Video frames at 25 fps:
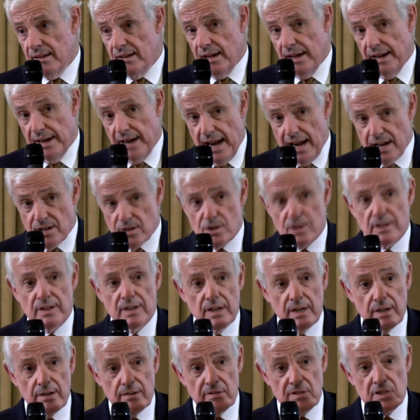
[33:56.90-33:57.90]
and
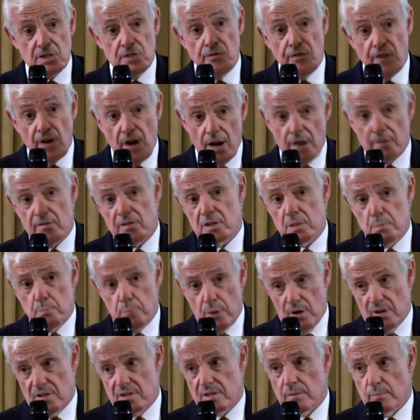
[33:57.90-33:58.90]
engineer as far as
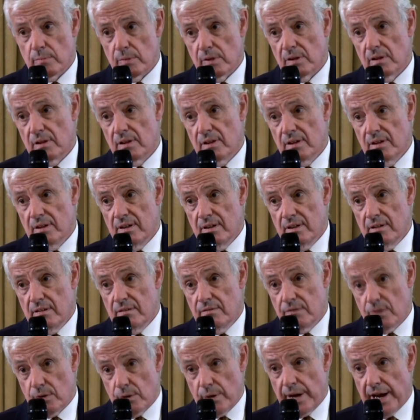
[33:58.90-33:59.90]
possible
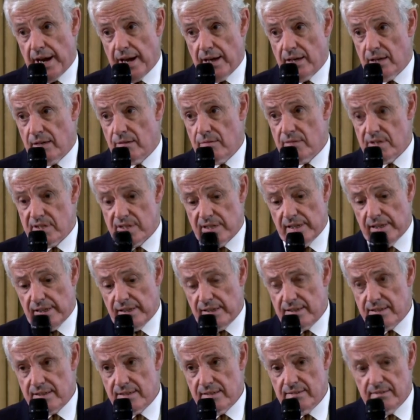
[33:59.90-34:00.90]
for organic
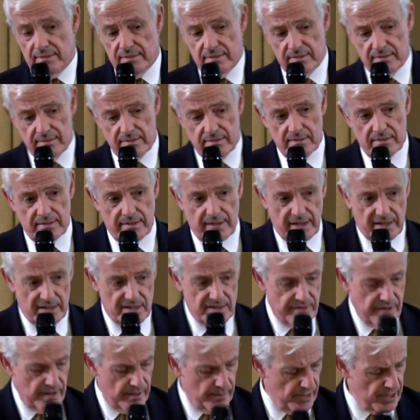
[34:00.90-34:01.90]
resilience.
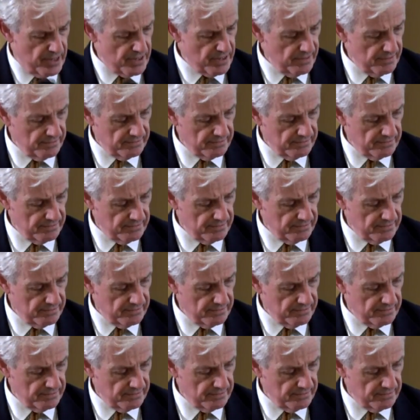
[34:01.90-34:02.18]
Thanks very much.